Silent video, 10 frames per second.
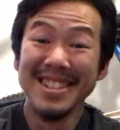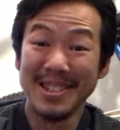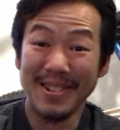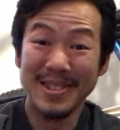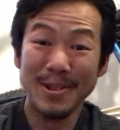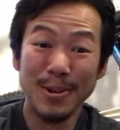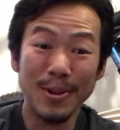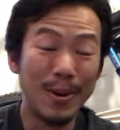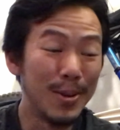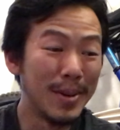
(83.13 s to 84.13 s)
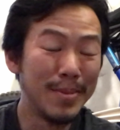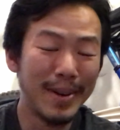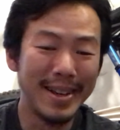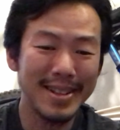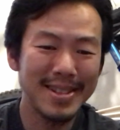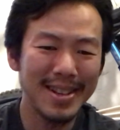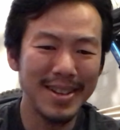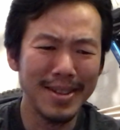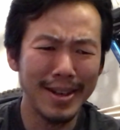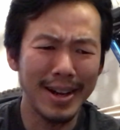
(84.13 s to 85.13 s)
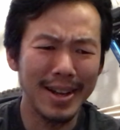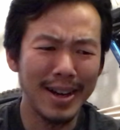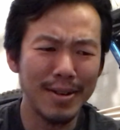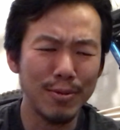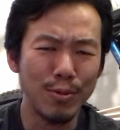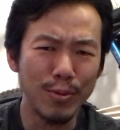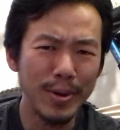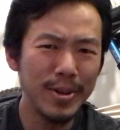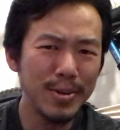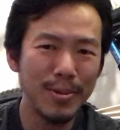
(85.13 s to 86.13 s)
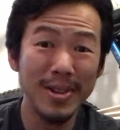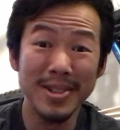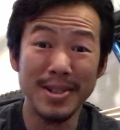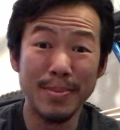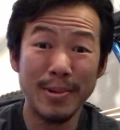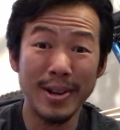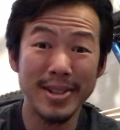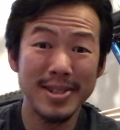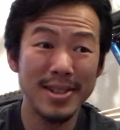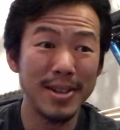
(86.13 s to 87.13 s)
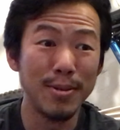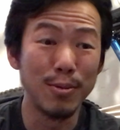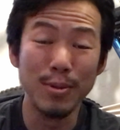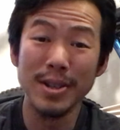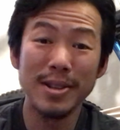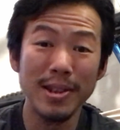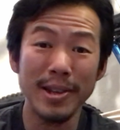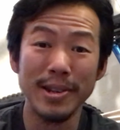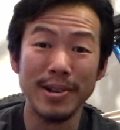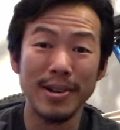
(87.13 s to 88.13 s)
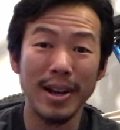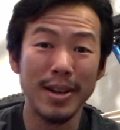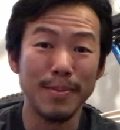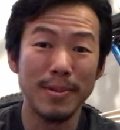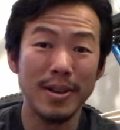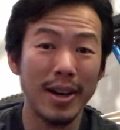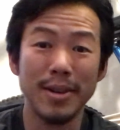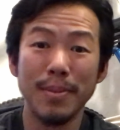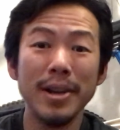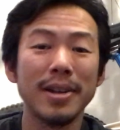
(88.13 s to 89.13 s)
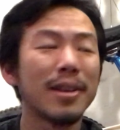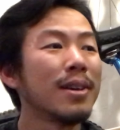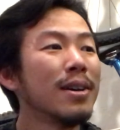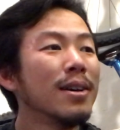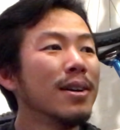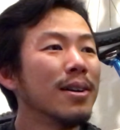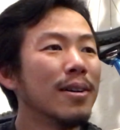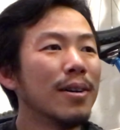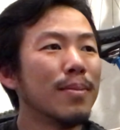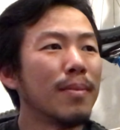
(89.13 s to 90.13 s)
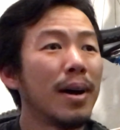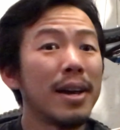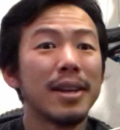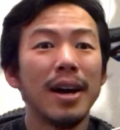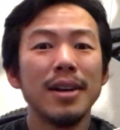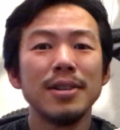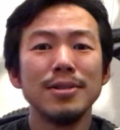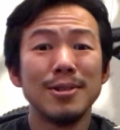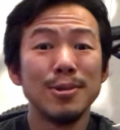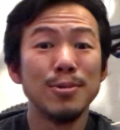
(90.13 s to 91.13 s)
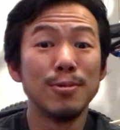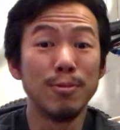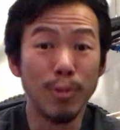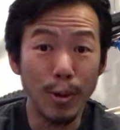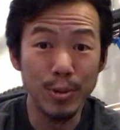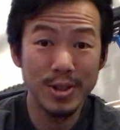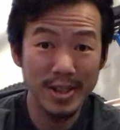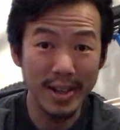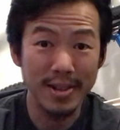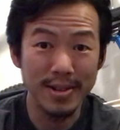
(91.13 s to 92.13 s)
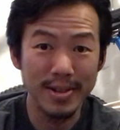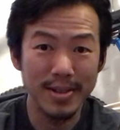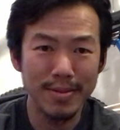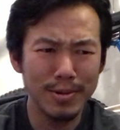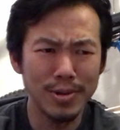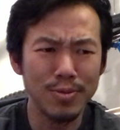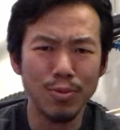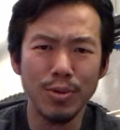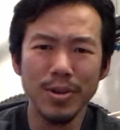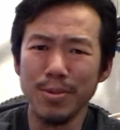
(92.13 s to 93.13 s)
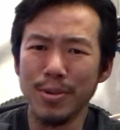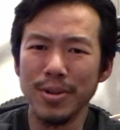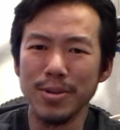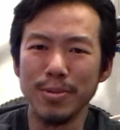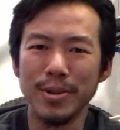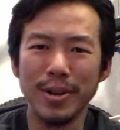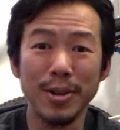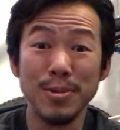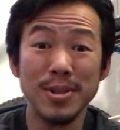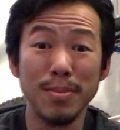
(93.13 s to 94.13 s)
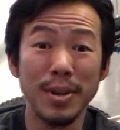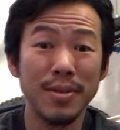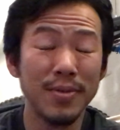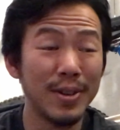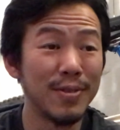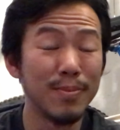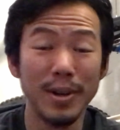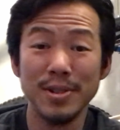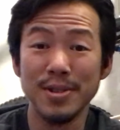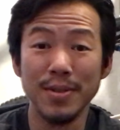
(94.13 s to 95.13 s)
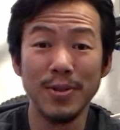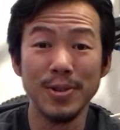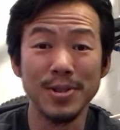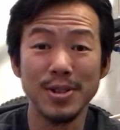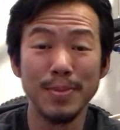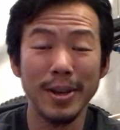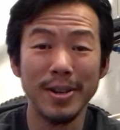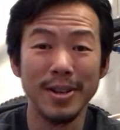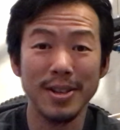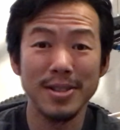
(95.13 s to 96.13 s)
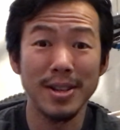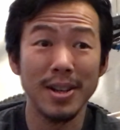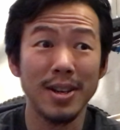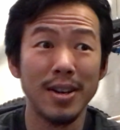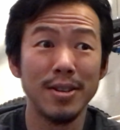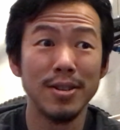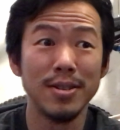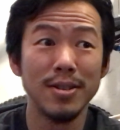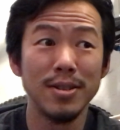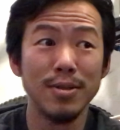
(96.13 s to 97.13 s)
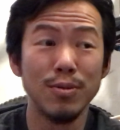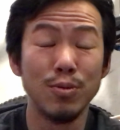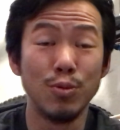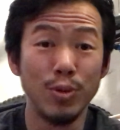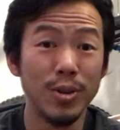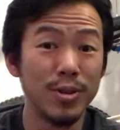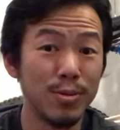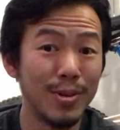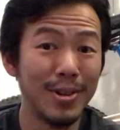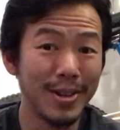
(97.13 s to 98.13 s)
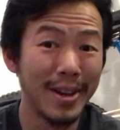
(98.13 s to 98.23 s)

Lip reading: So I sold all my bikes, and then I got really depressed, and a week later I got a bike. I got into road cycling, which is really weird. I used to make fun of butt sniffers and spandex, and I got really